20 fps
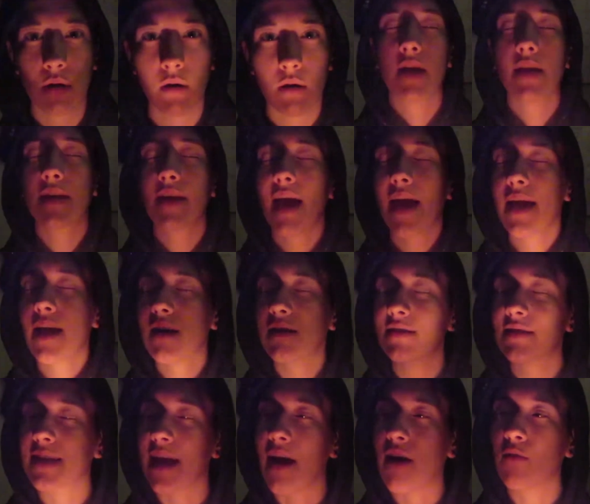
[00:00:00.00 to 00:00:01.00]
In Chaos
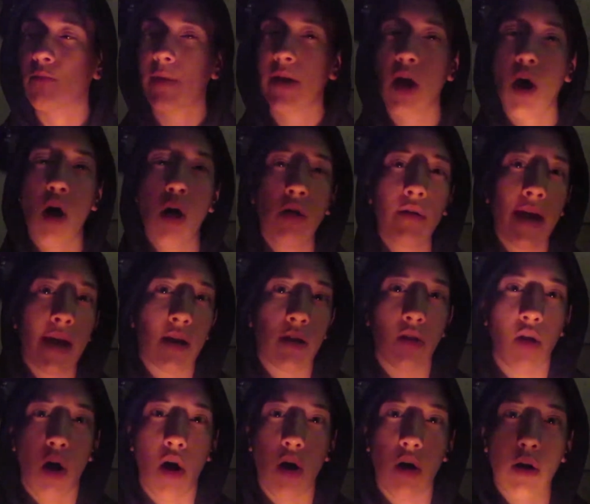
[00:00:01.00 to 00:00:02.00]
Town, we all get
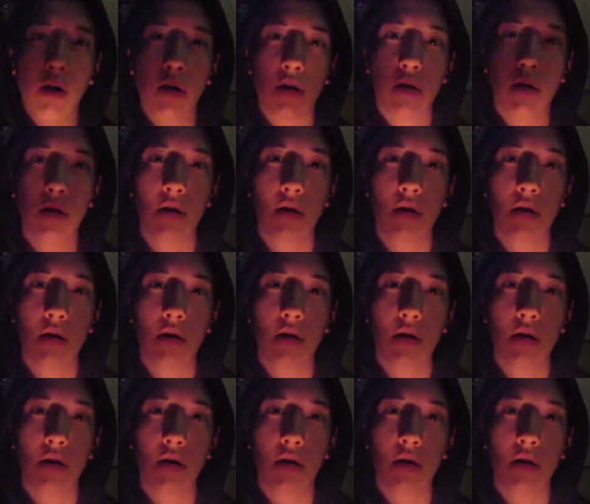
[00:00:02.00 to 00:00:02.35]
along,